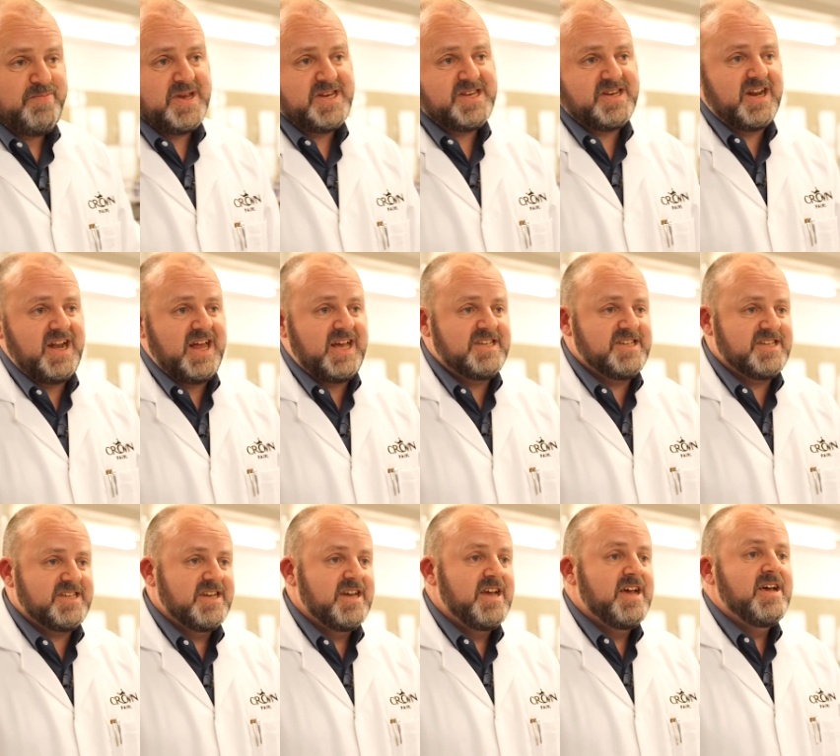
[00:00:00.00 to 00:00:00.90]
the piece of
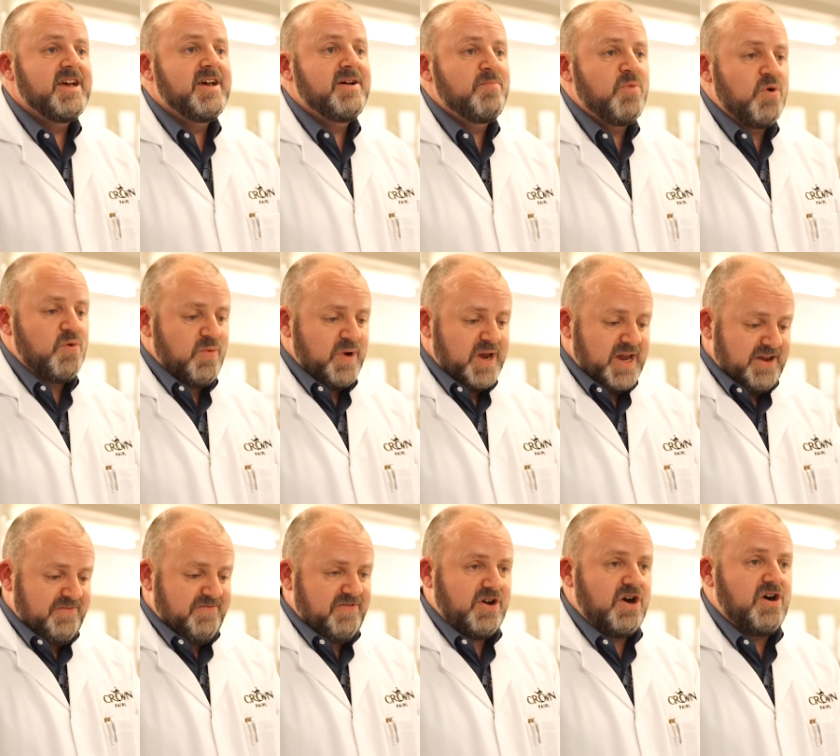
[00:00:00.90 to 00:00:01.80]
glass, but
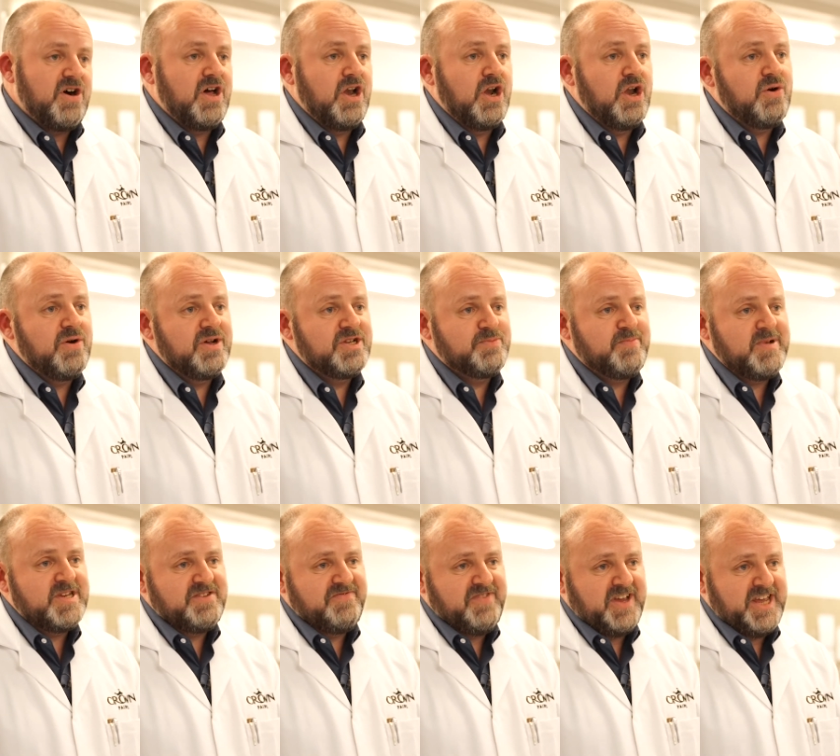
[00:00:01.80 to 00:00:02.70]
we've got a lower
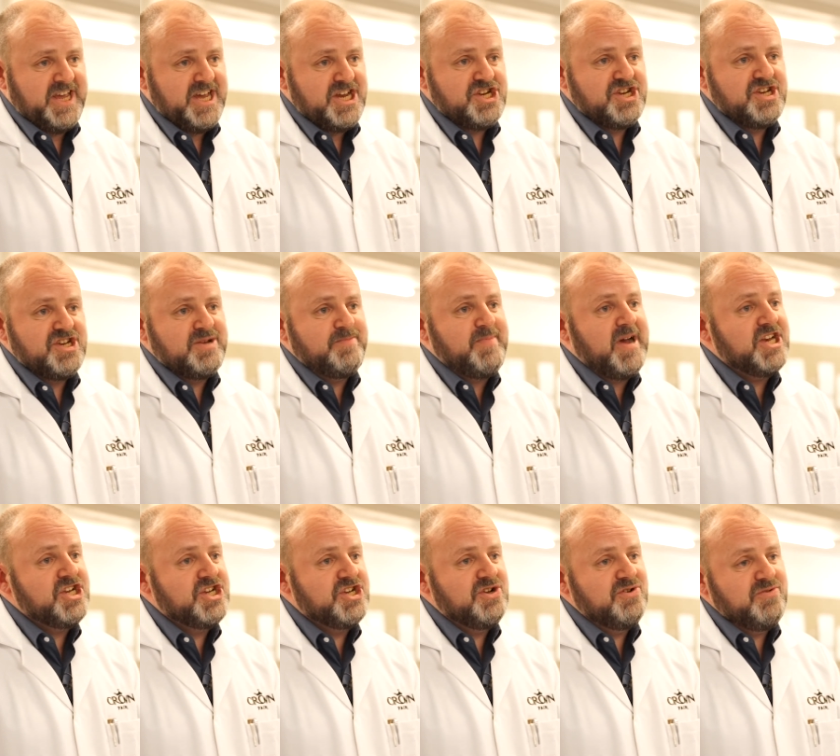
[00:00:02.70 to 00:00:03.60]
specification to
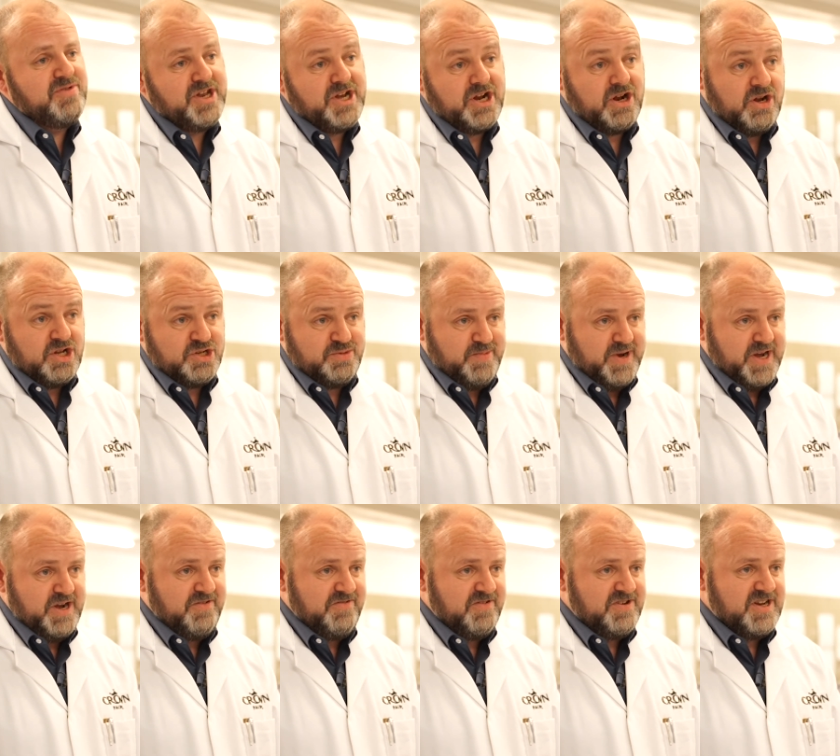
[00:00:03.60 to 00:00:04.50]
match to than a gloss
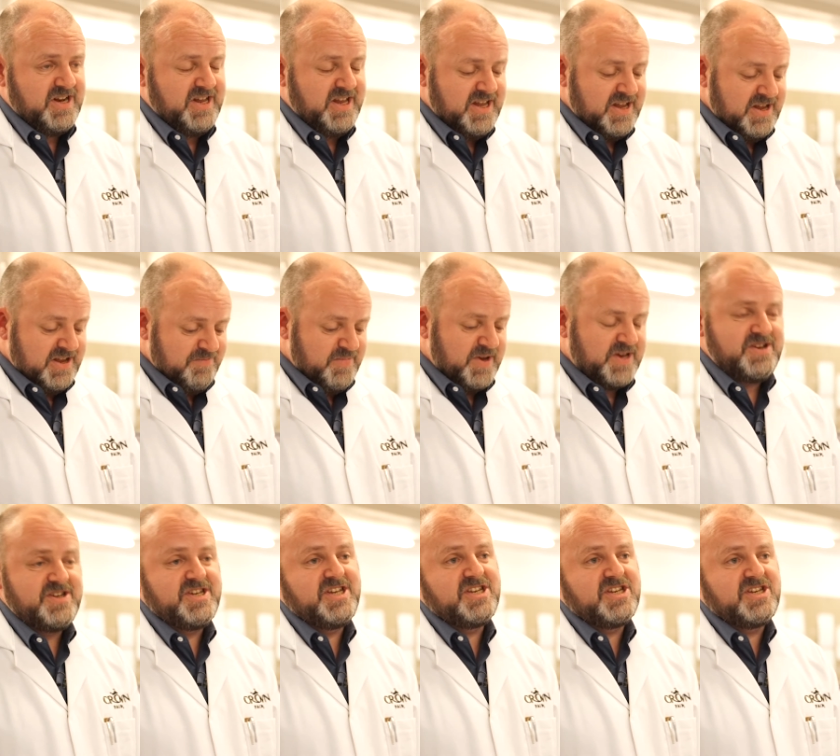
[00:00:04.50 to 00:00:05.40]
paint, obviously,
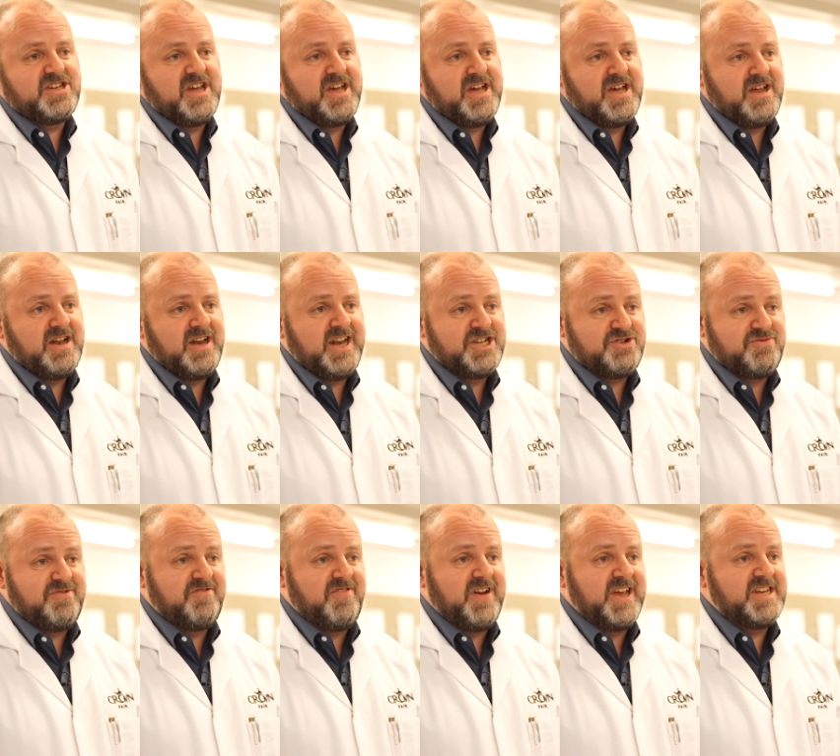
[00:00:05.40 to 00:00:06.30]
because it's
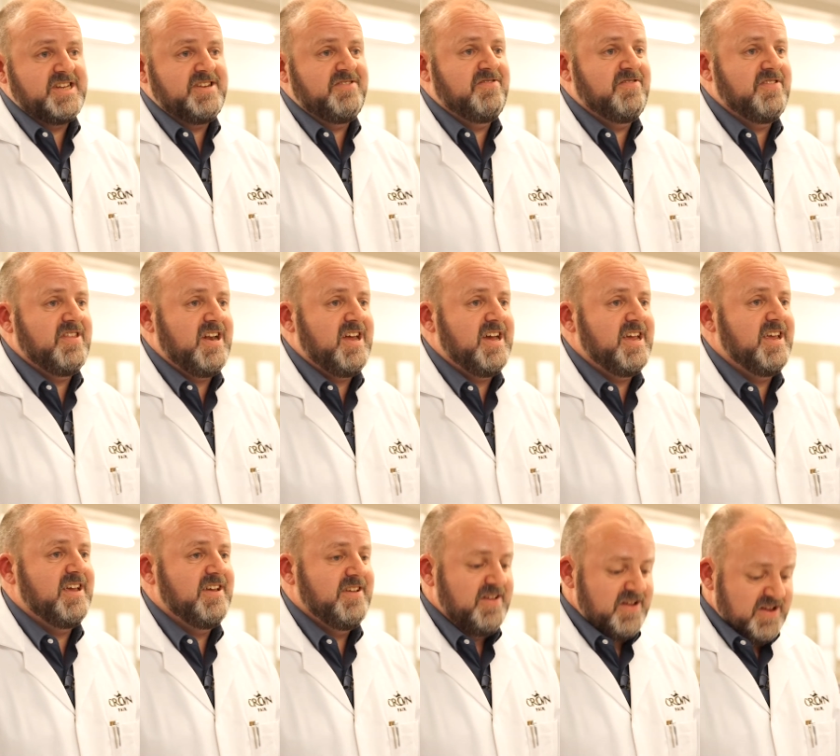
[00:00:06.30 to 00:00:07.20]
less reflective for the
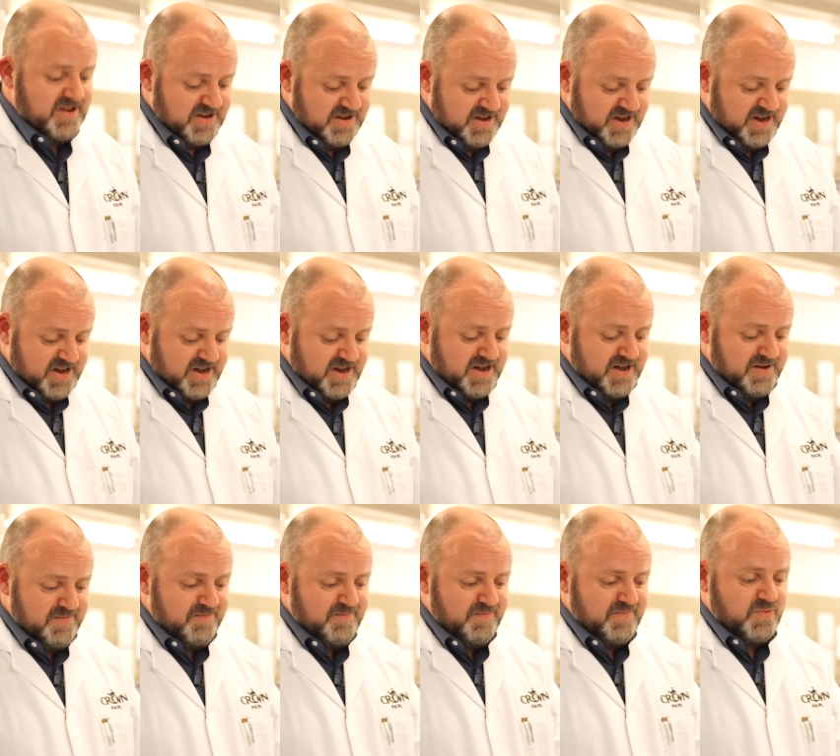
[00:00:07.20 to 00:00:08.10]
light.
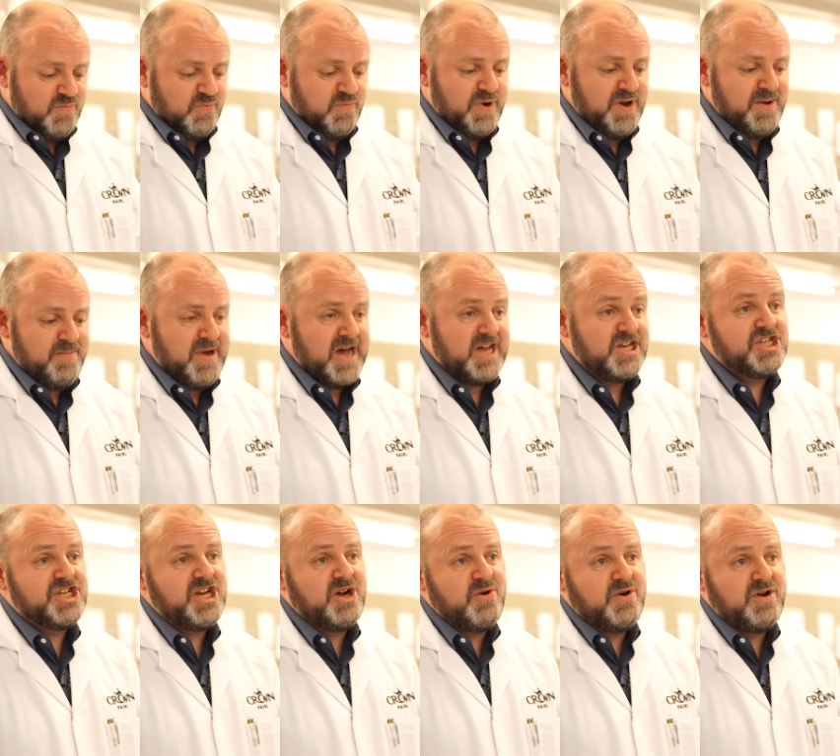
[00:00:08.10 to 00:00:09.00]
We
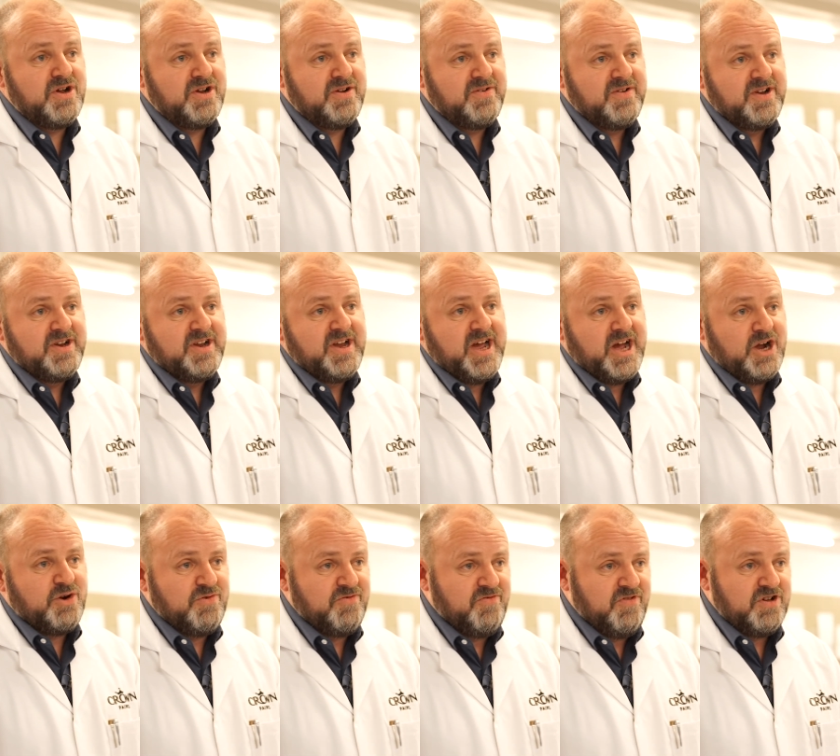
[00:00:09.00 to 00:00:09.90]
match our
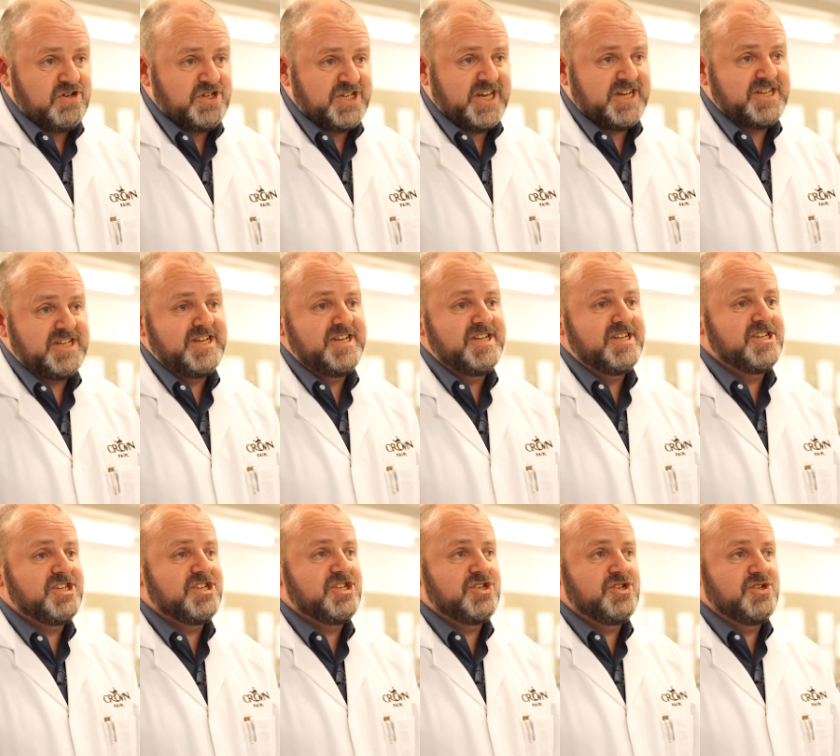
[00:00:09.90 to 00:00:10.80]
Aquaflow
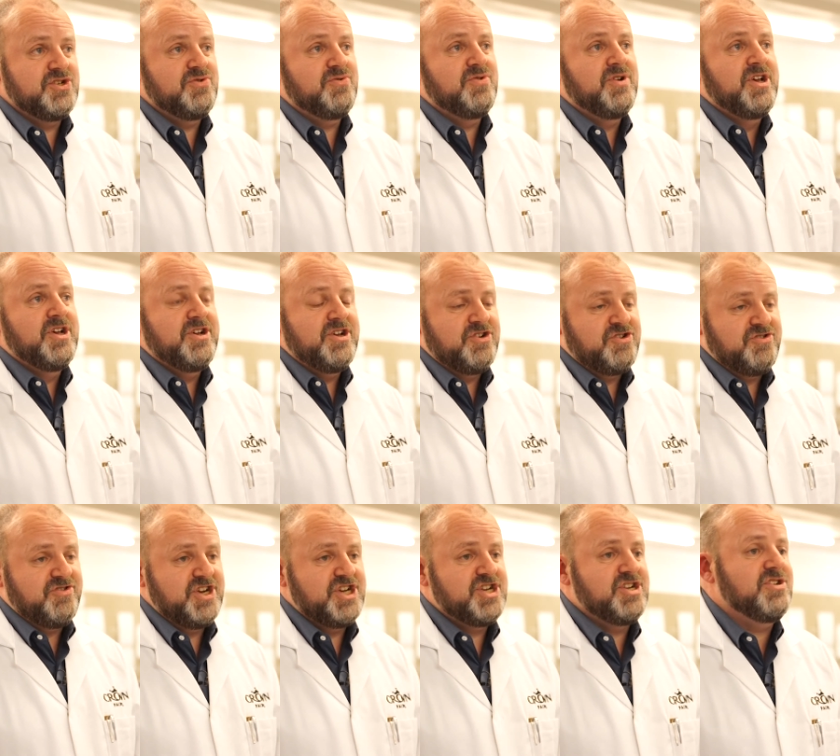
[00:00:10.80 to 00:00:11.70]
satins to a
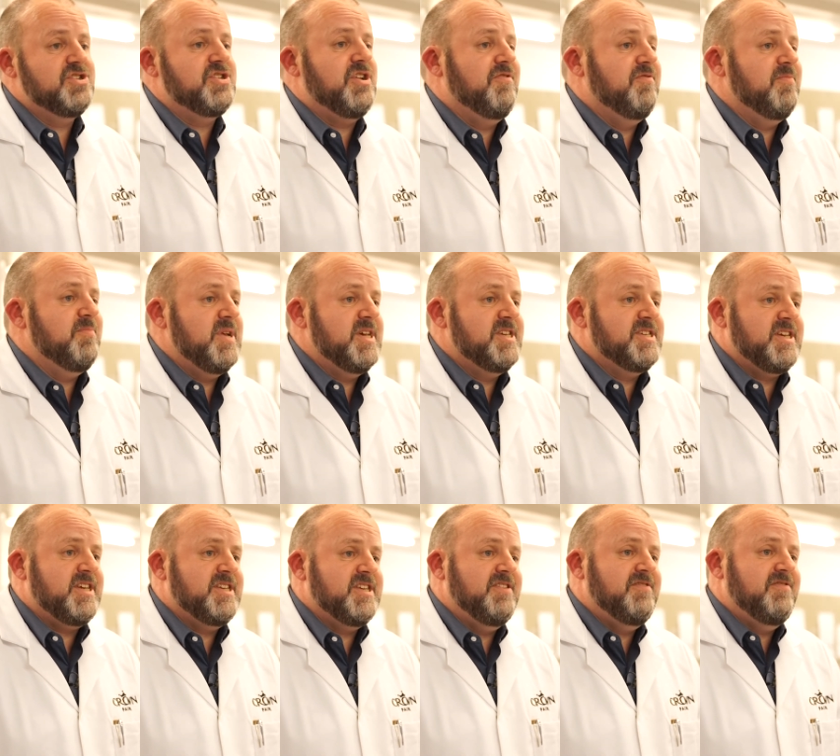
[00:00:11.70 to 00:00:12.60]
traditional solvent-based
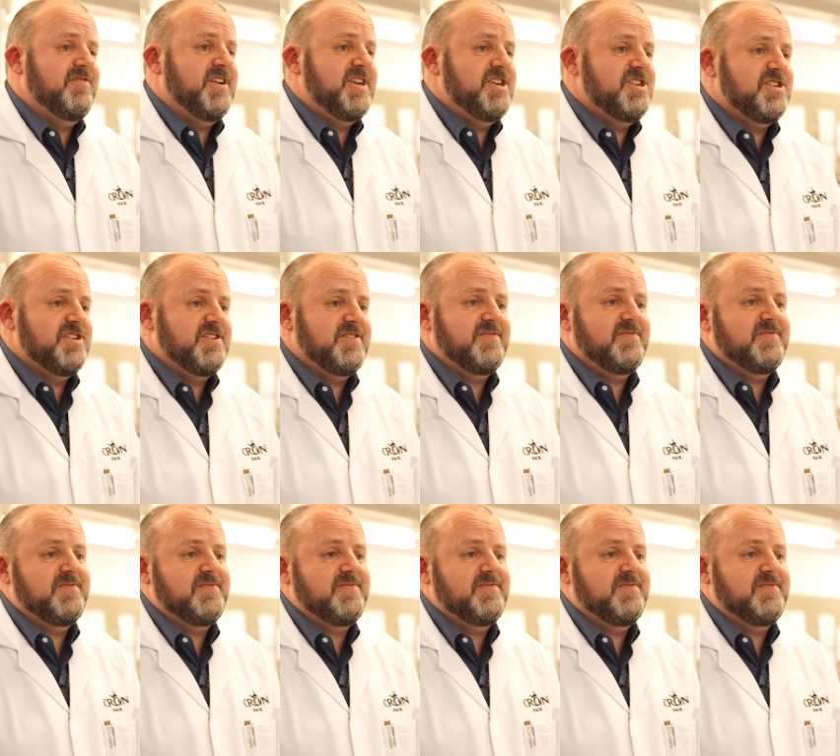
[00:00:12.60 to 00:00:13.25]
satin finish.